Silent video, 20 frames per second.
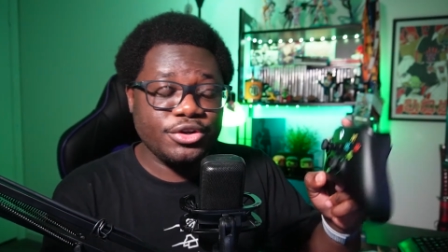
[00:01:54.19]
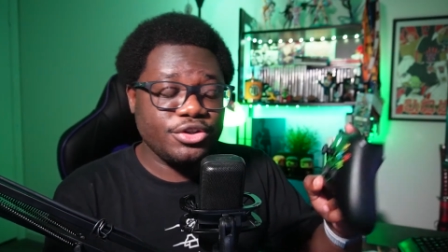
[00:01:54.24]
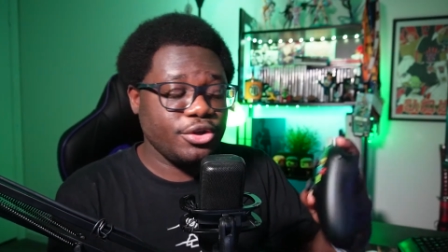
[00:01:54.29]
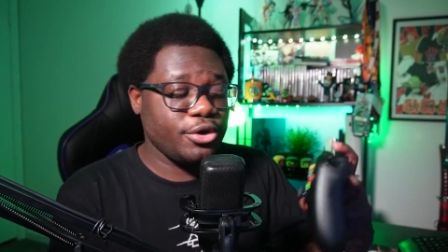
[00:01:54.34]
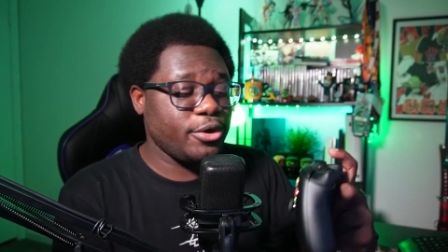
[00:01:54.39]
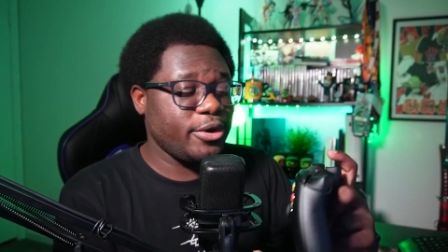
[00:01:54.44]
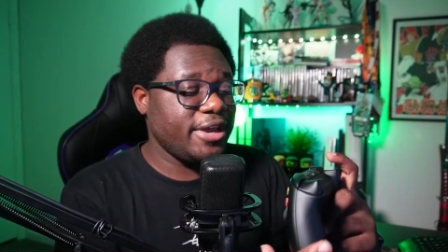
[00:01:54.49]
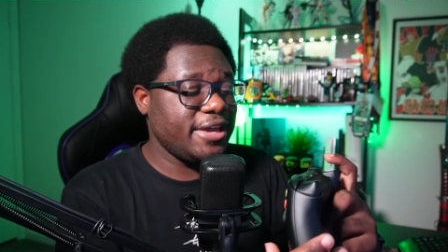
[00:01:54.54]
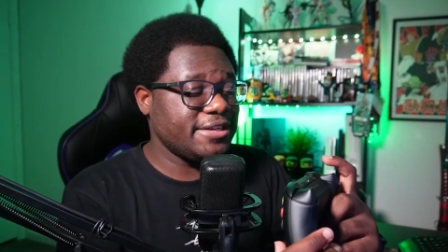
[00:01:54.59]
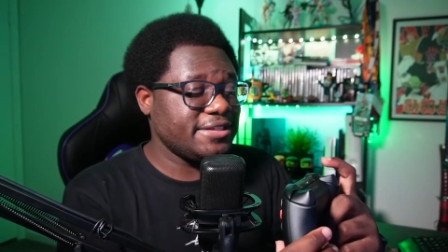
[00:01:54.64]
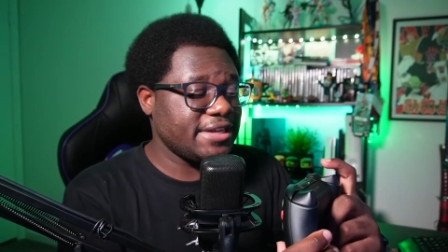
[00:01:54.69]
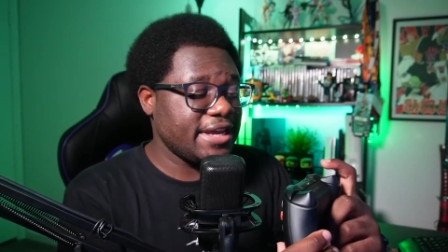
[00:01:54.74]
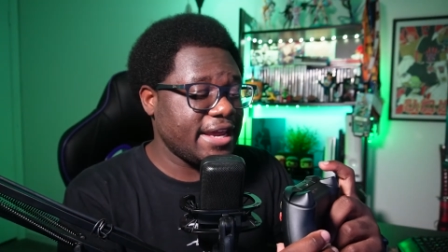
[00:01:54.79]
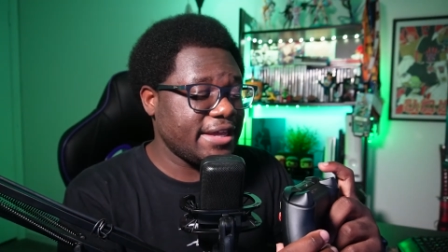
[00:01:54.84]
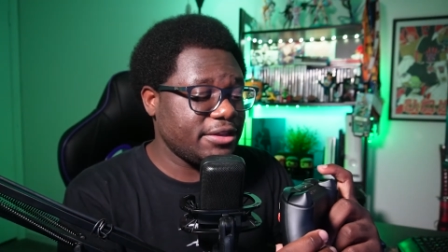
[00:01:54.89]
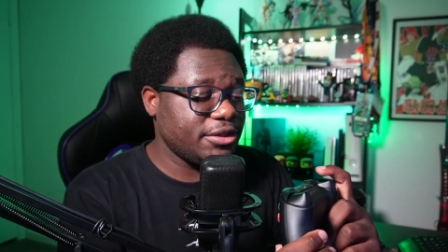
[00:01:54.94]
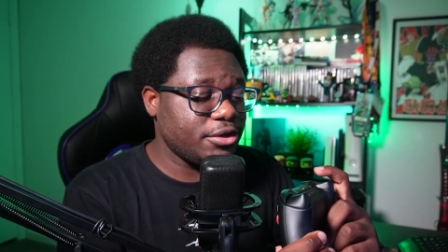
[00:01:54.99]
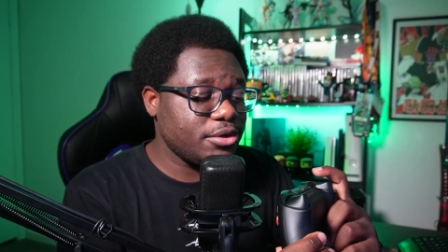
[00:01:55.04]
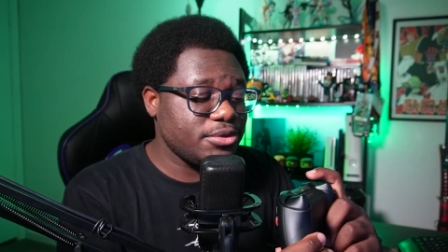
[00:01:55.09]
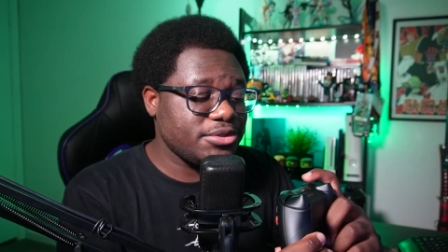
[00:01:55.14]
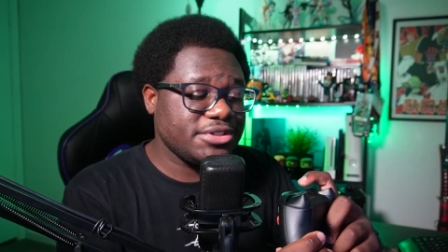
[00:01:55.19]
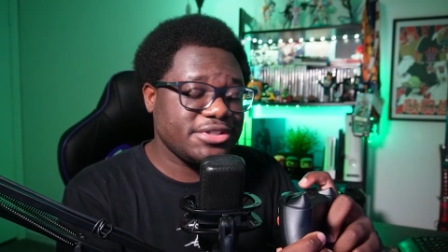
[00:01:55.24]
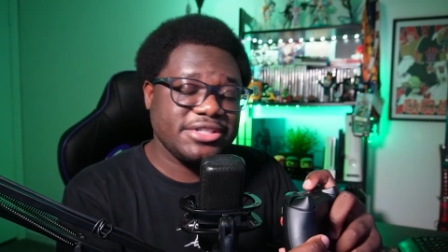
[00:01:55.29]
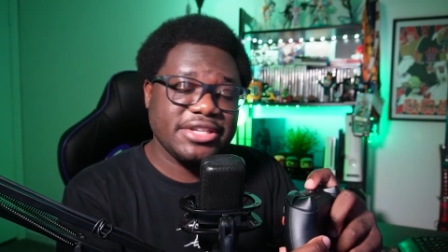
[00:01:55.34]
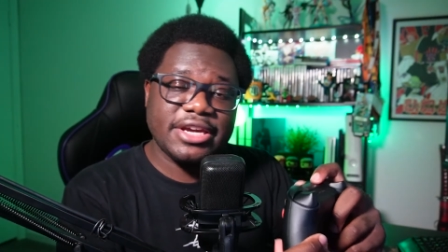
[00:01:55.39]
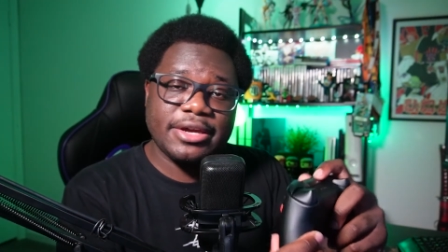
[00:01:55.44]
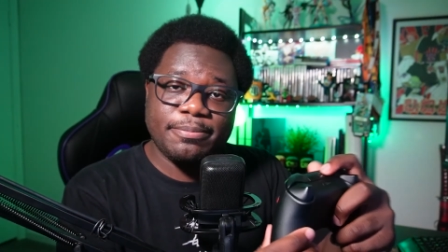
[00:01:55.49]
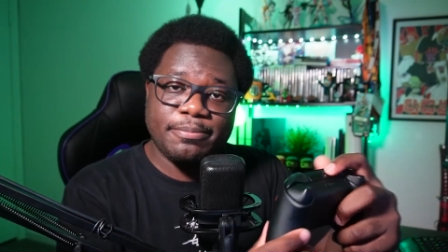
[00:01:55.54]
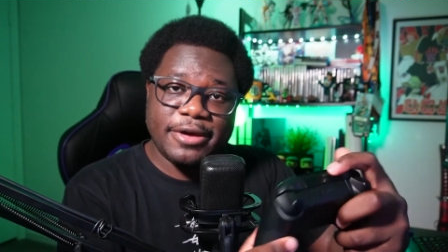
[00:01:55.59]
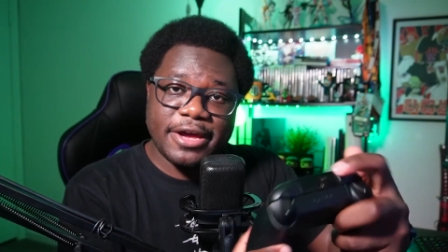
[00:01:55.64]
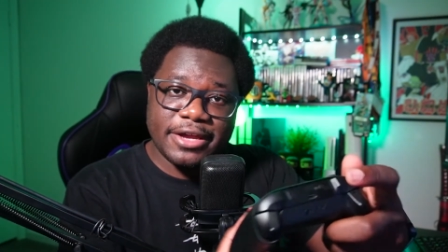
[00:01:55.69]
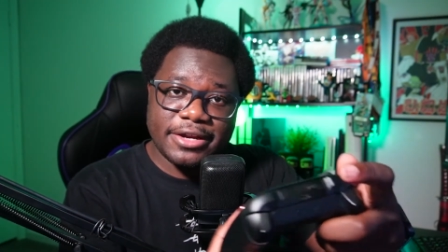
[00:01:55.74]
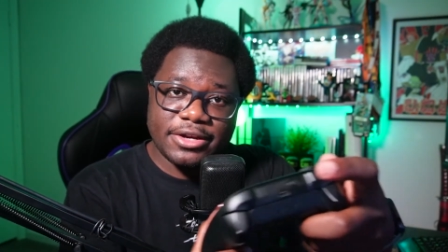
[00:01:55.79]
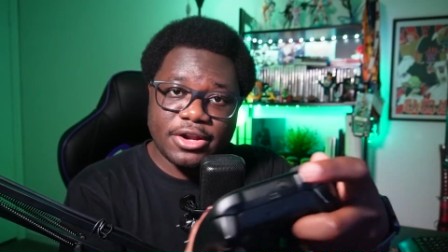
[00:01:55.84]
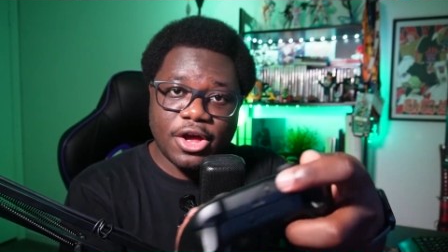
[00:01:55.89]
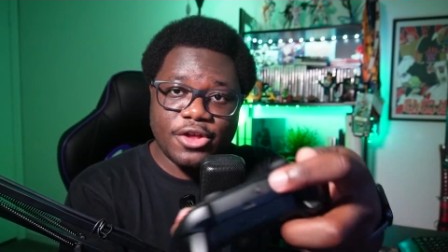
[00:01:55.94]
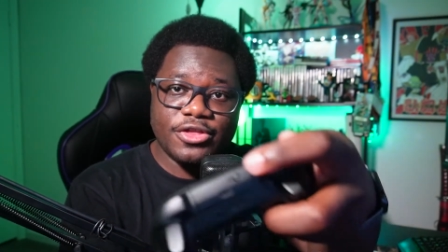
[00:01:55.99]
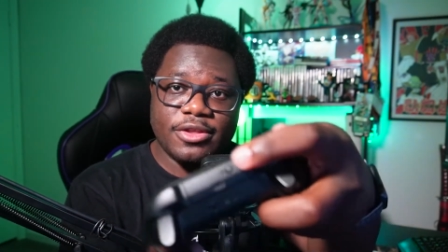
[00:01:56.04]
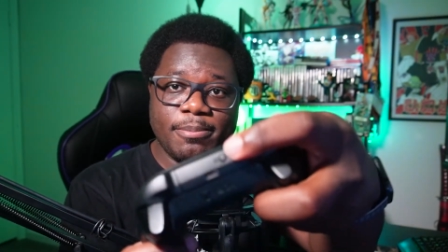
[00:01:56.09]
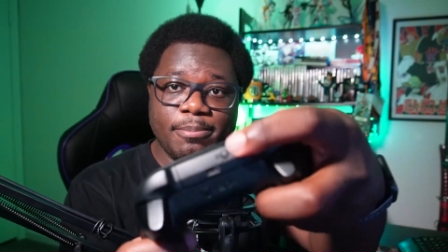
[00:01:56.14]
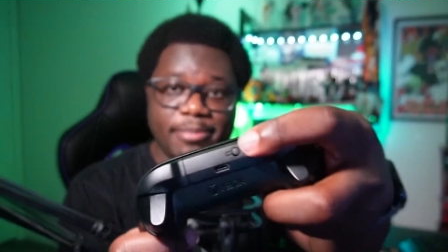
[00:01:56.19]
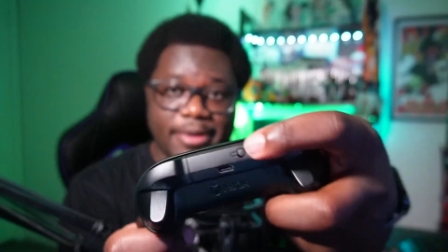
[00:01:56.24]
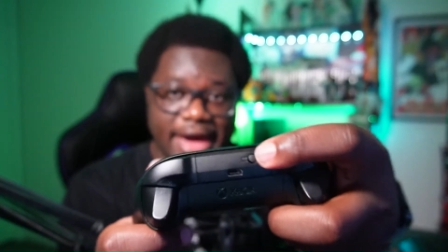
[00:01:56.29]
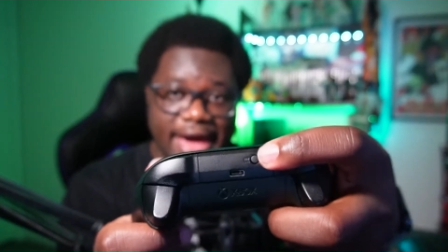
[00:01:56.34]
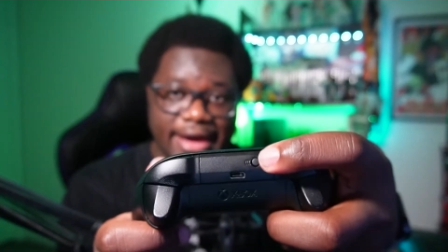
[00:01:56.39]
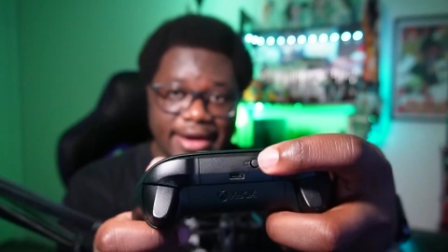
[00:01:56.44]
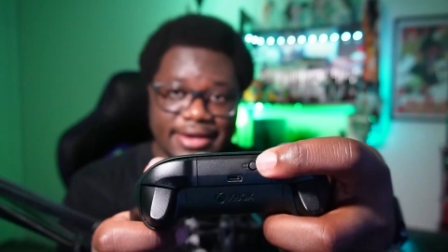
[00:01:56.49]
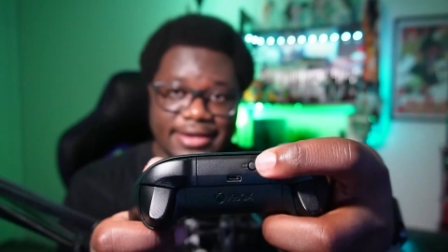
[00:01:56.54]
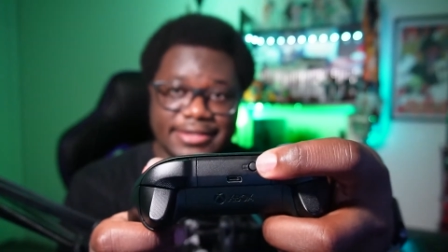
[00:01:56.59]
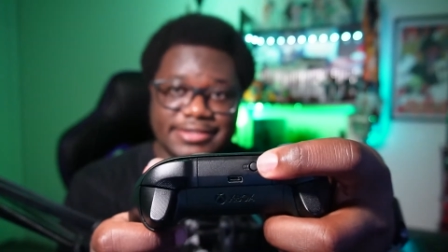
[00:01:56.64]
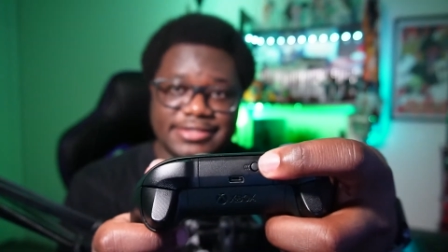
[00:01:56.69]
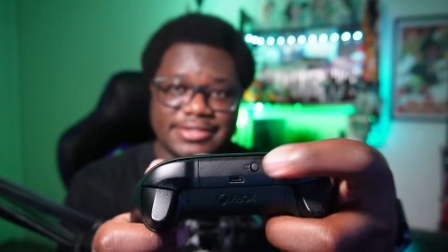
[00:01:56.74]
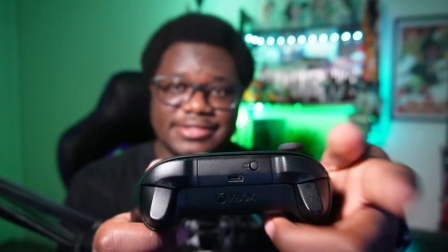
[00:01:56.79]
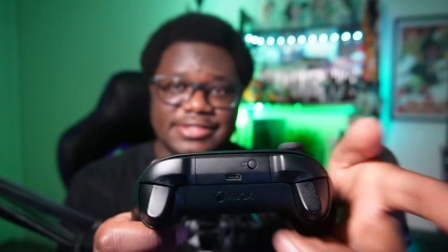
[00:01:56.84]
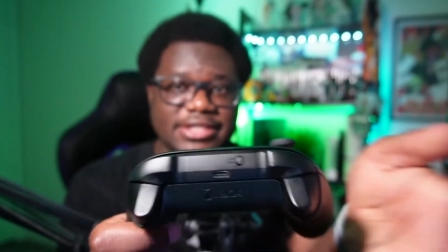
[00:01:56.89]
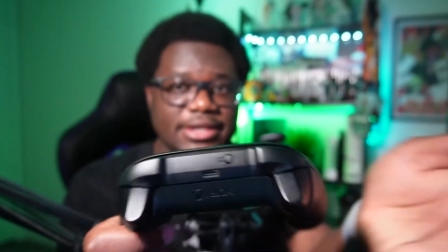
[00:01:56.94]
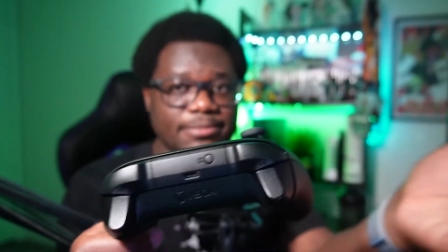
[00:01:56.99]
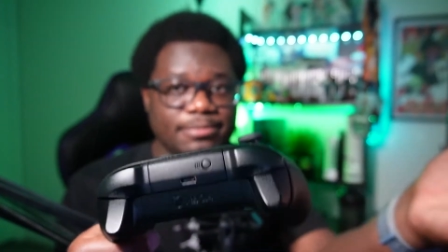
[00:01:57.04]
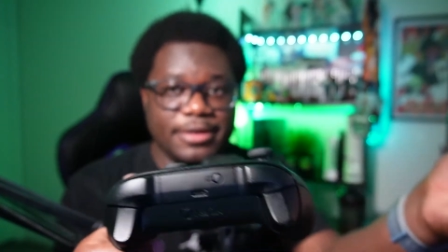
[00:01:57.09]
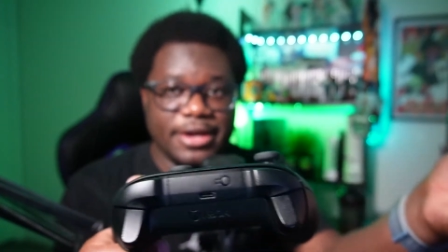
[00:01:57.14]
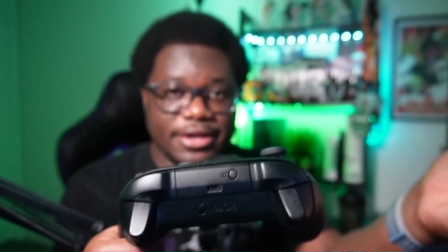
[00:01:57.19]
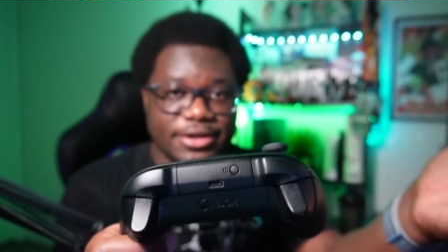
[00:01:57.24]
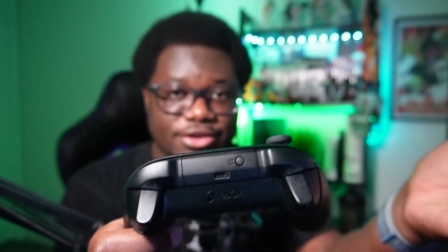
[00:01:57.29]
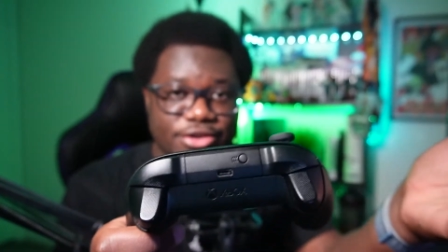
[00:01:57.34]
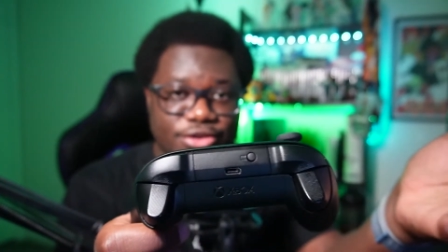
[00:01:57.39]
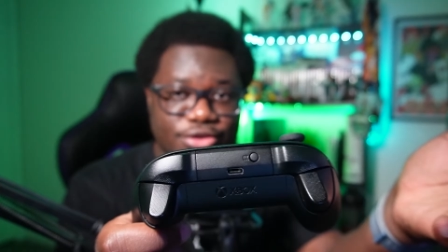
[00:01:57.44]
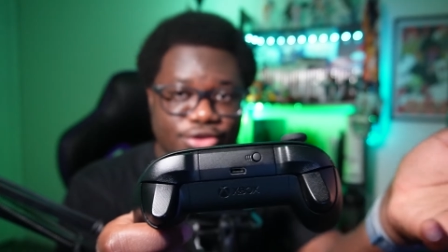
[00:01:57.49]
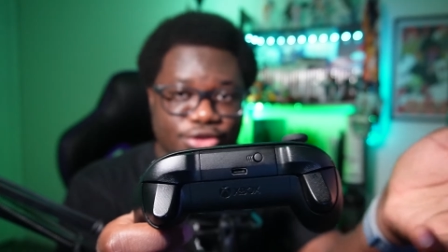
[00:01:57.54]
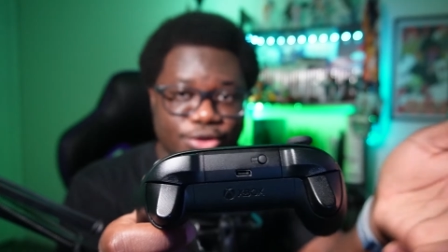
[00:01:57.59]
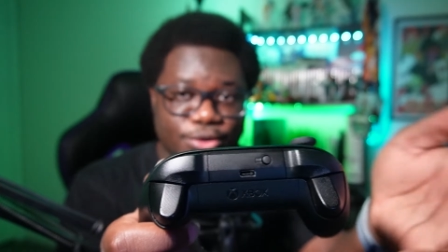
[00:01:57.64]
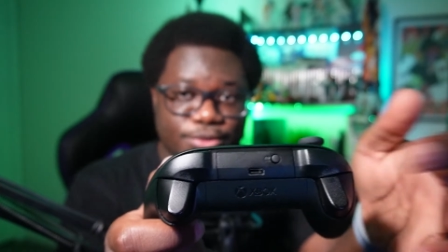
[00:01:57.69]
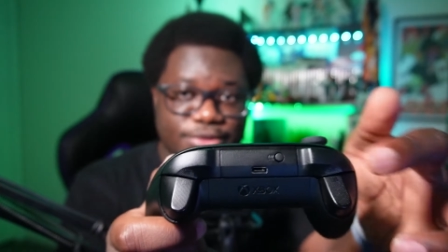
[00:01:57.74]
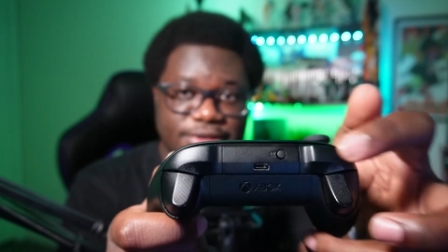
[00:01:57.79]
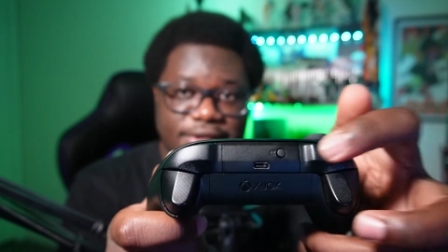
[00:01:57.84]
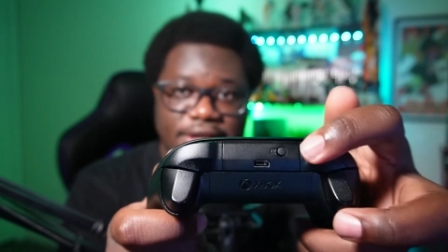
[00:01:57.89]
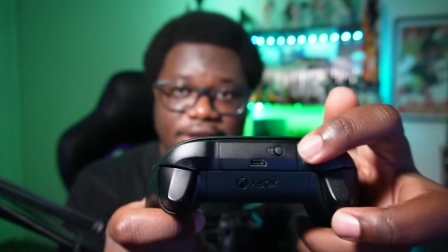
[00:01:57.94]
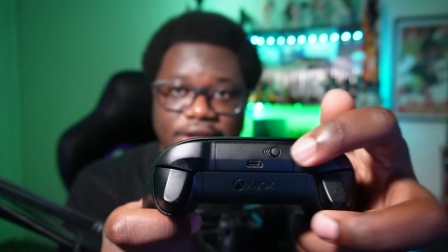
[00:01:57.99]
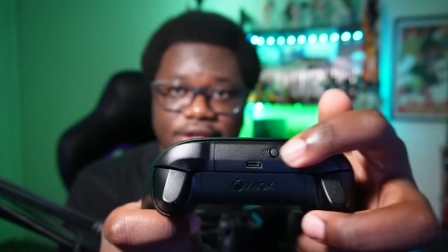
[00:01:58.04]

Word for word: there is a little sync button on the back. It's the same button you use